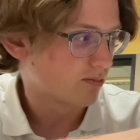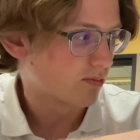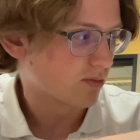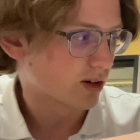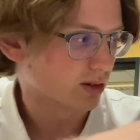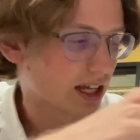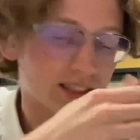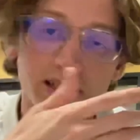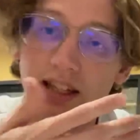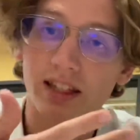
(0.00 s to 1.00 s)
they're
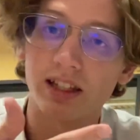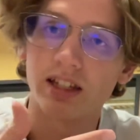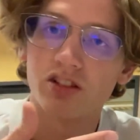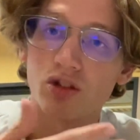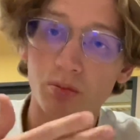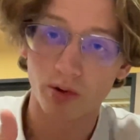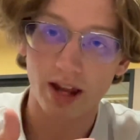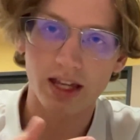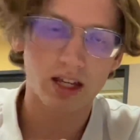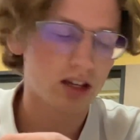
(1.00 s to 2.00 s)
less likely to
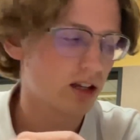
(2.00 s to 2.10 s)
break